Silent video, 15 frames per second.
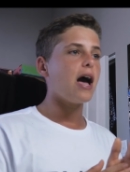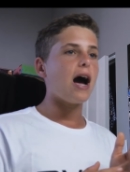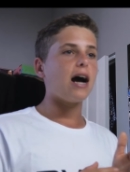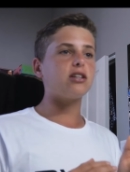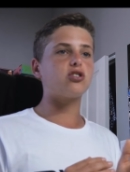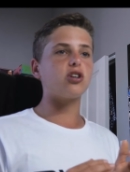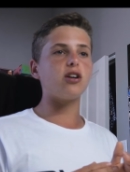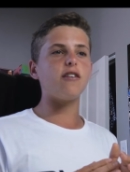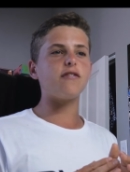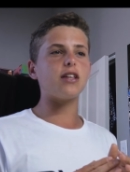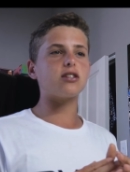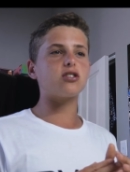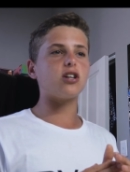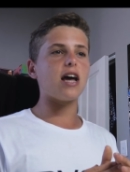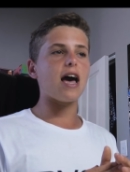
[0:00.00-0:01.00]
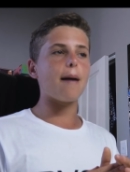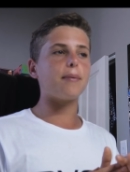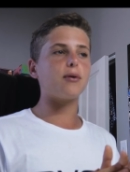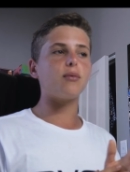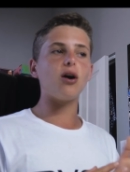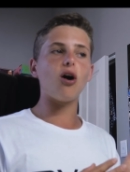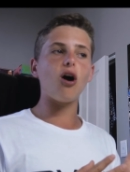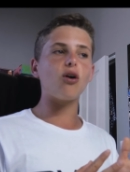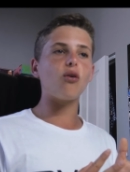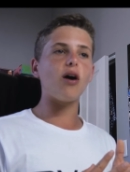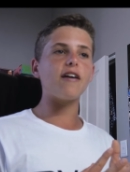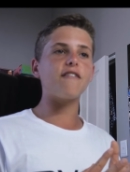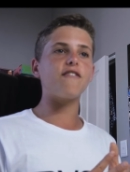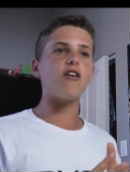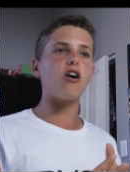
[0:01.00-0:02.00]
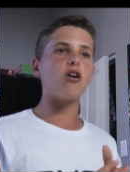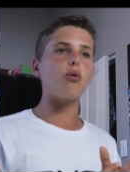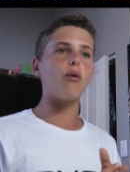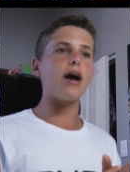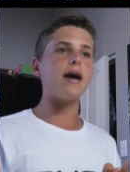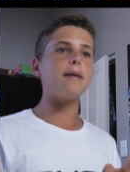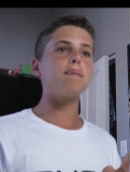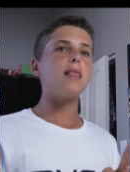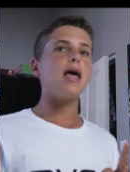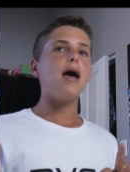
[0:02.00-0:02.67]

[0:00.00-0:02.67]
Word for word: I don't know if that's going to happen. We are quite far away.